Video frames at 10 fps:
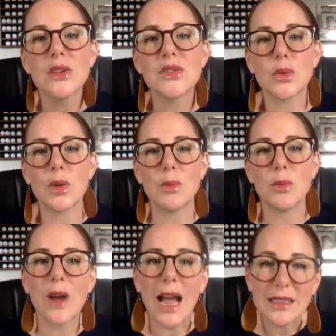So we
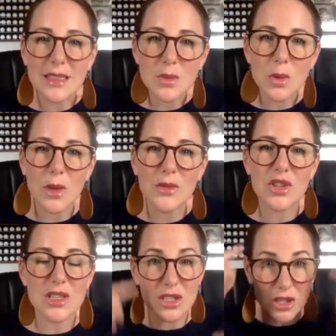practice what we've
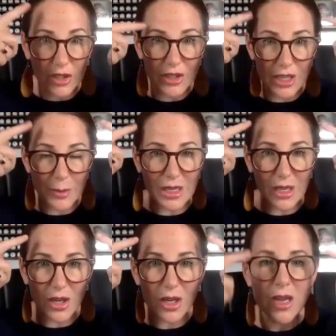just learned up
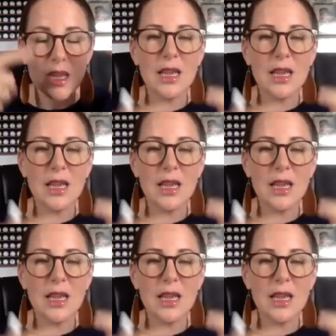here.